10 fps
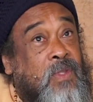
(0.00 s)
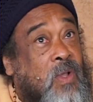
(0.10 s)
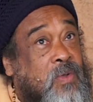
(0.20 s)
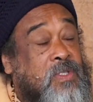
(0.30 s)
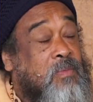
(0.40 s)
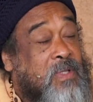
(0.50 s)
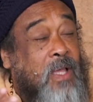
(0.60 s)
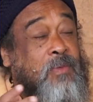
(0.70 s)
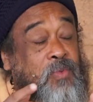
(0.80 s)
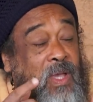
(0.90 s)
No,
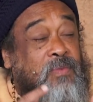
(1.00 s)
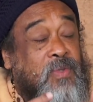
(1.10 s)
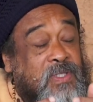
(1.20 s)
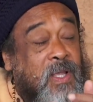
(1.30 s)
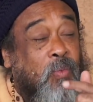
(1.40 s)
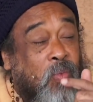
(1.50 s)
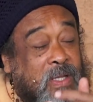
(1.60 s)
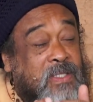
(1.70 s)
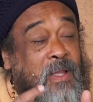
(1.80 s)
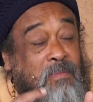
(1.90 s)
sometimes we have to step
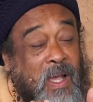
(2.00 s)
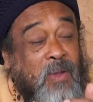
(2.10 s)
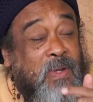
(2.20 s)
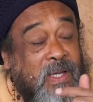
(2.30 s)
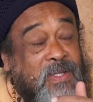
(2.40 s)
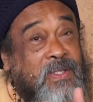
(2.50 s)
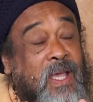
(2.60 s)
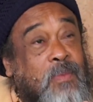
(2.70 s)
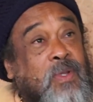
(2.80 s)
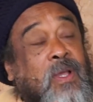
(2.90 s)
one step backward at a
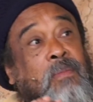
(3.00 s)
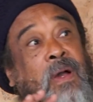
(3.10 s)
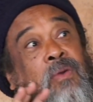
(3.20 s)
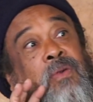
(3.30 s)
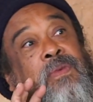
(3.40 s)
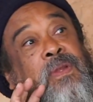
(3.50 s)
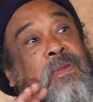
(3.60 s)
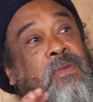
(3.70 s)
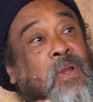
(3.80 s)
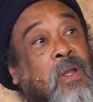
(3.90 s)
time to come out of it,
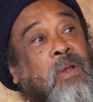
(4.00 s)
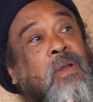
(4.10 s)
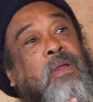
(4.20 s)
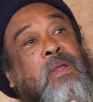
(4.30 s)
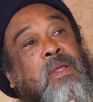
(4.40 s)
to look,